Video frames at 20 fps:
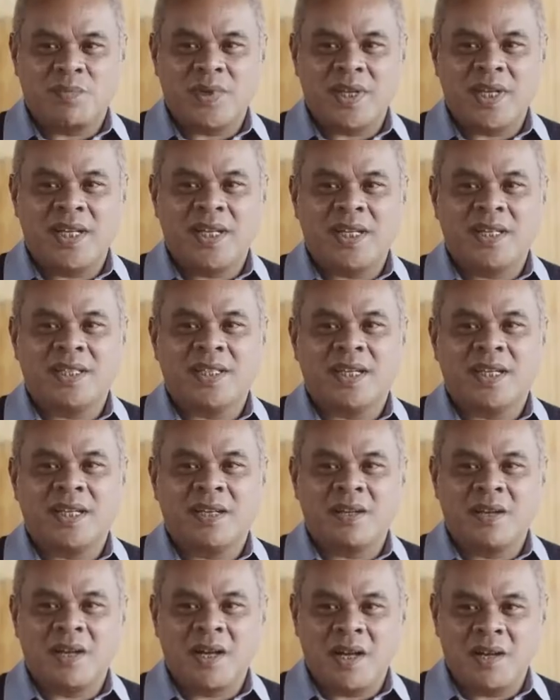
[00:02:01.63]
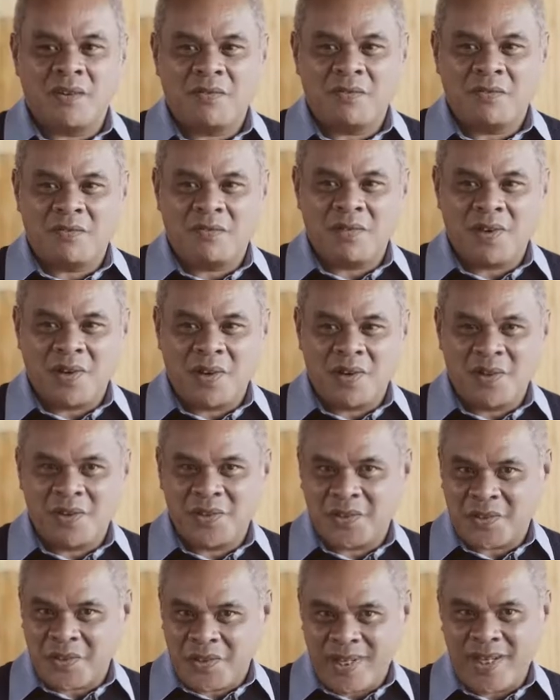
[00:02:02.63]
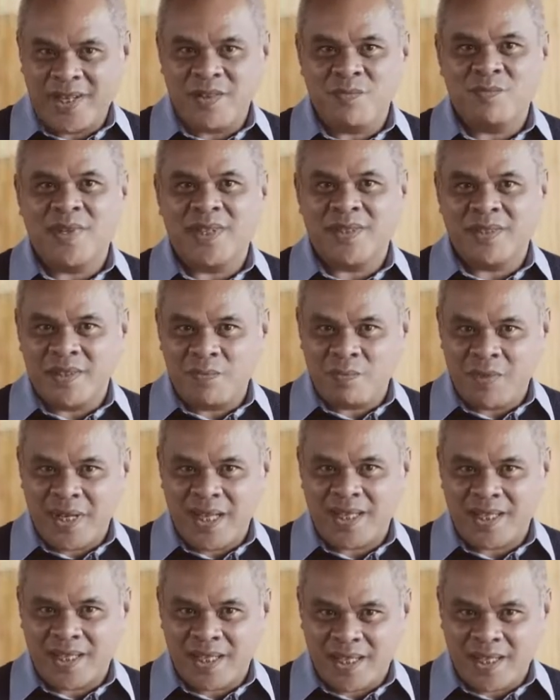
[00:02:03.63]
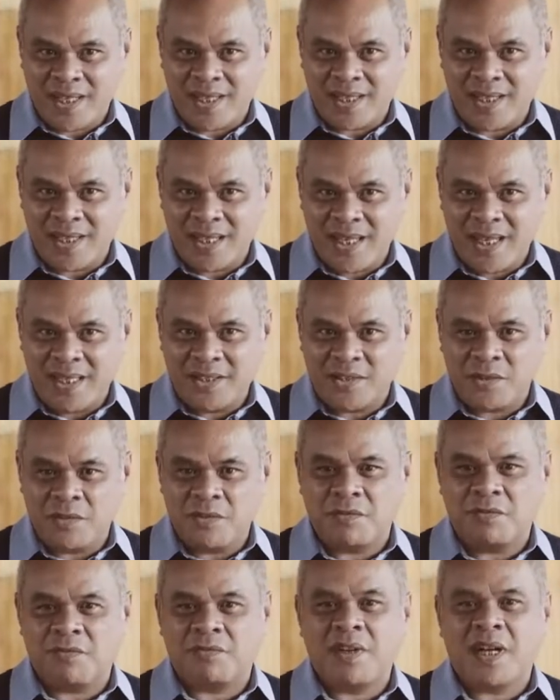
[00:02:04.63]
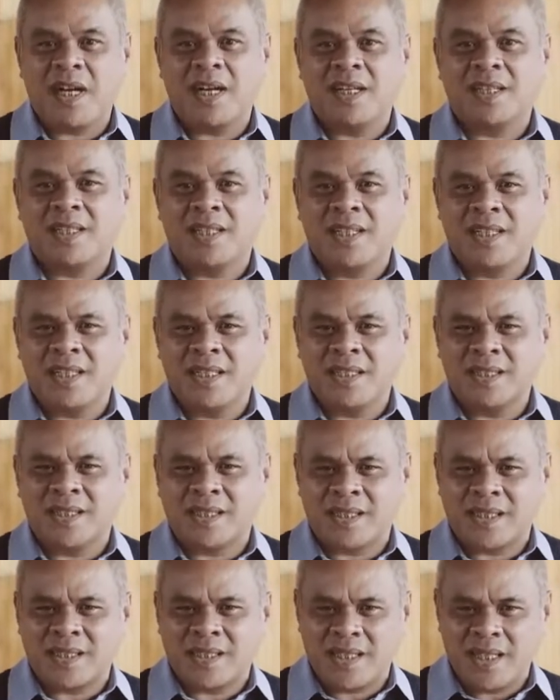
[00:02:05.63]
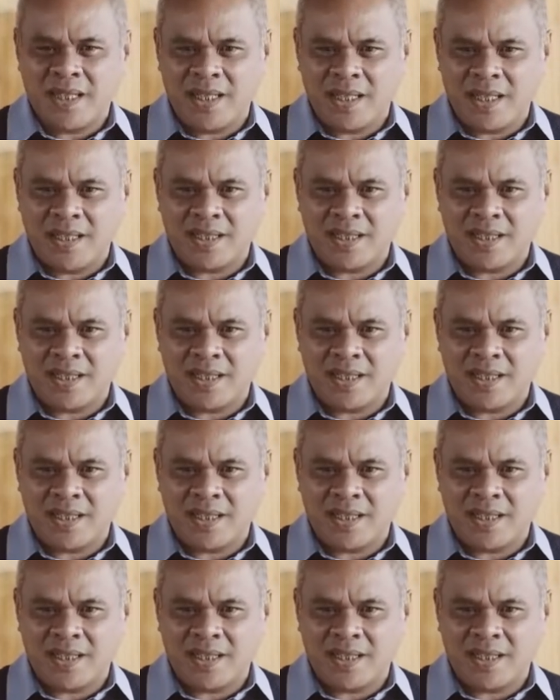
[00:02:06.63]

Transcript: been a life lifelong dream in the making and to finally see